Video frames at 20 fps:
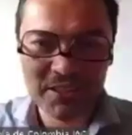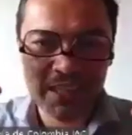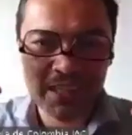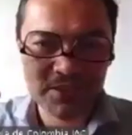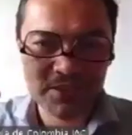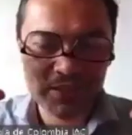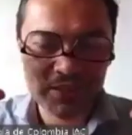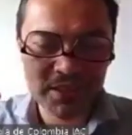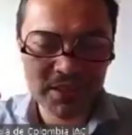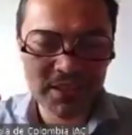Your
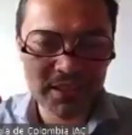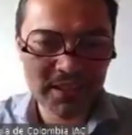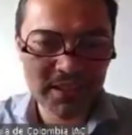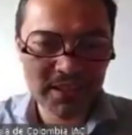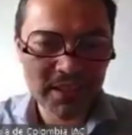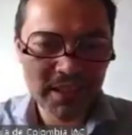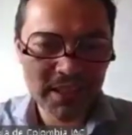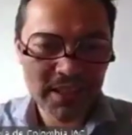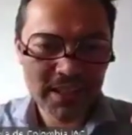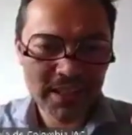
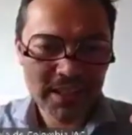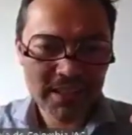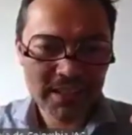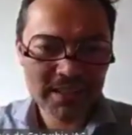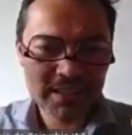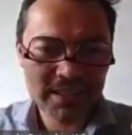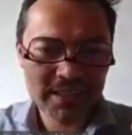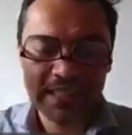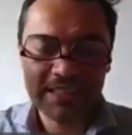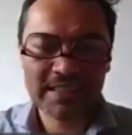answer
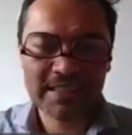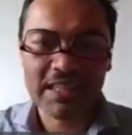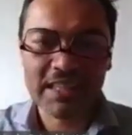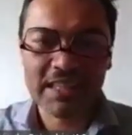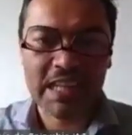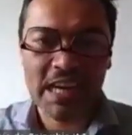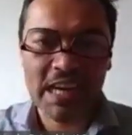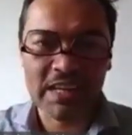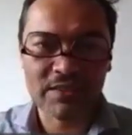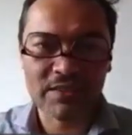change
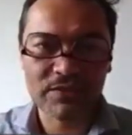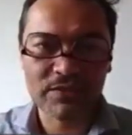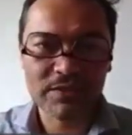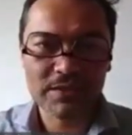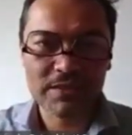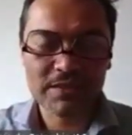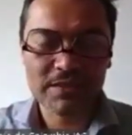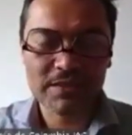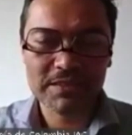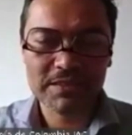the life.
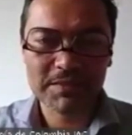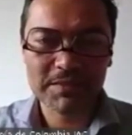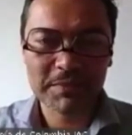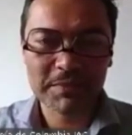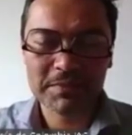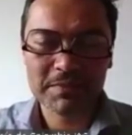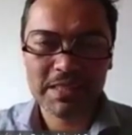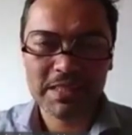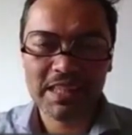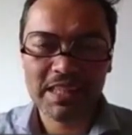
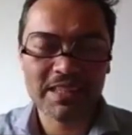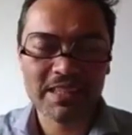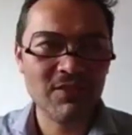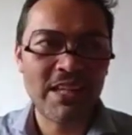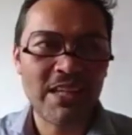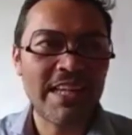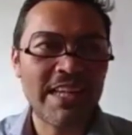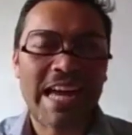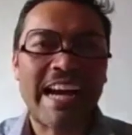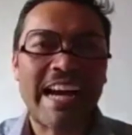
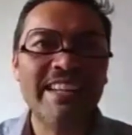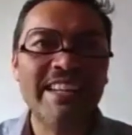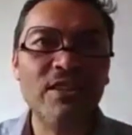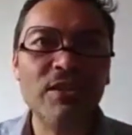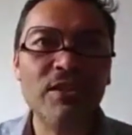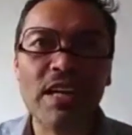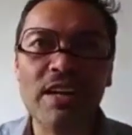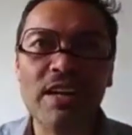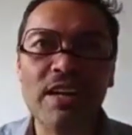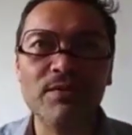Really, I
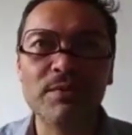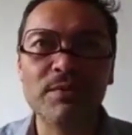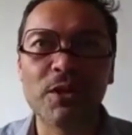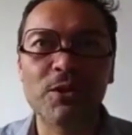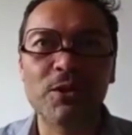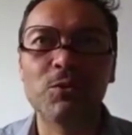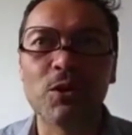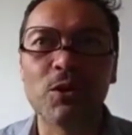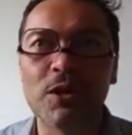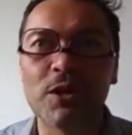don't have
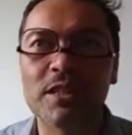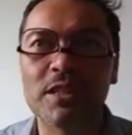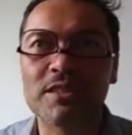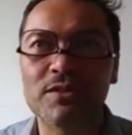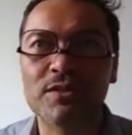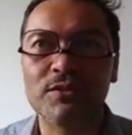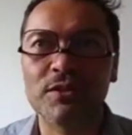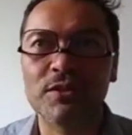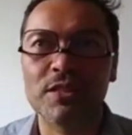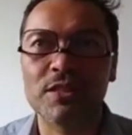more
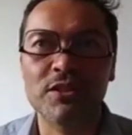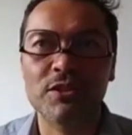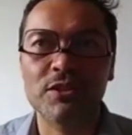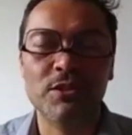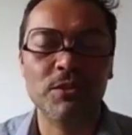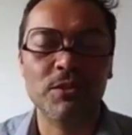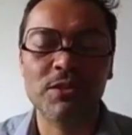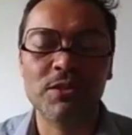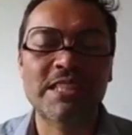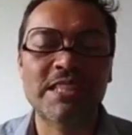words
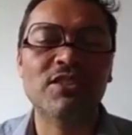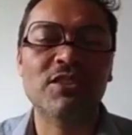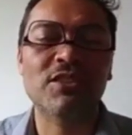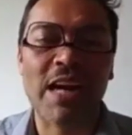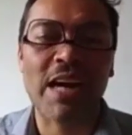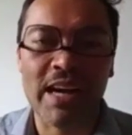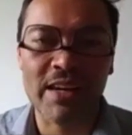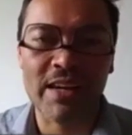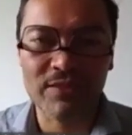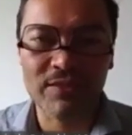to
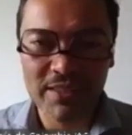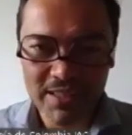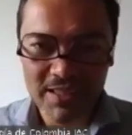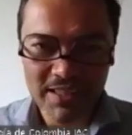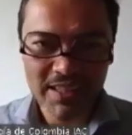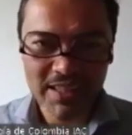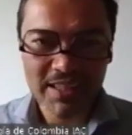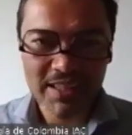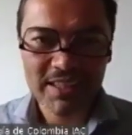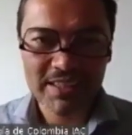describe
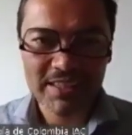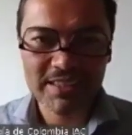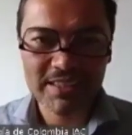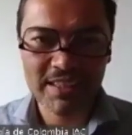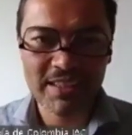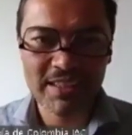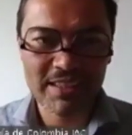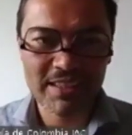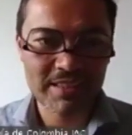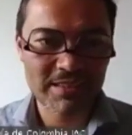
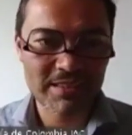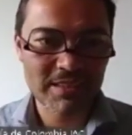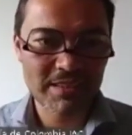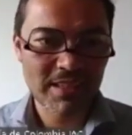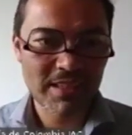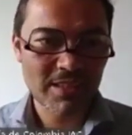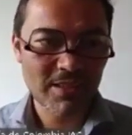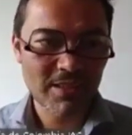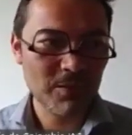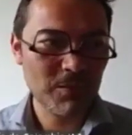
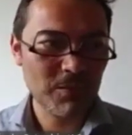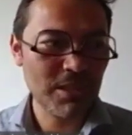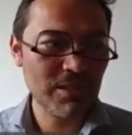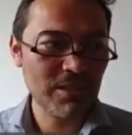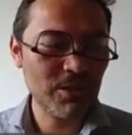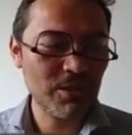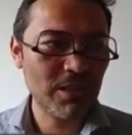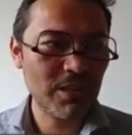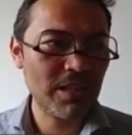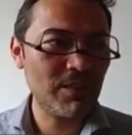
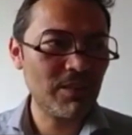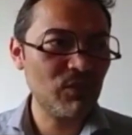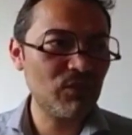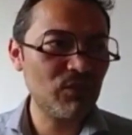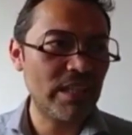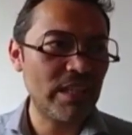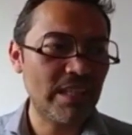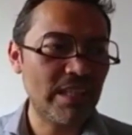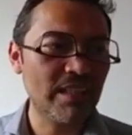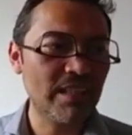when you can
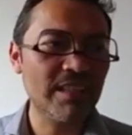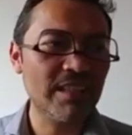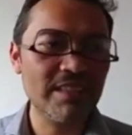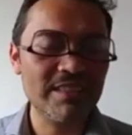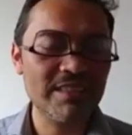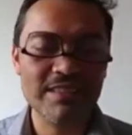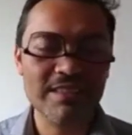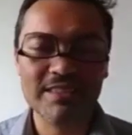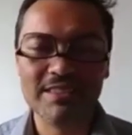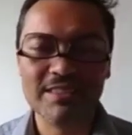
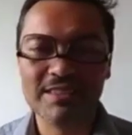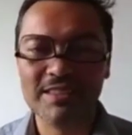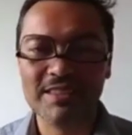feel,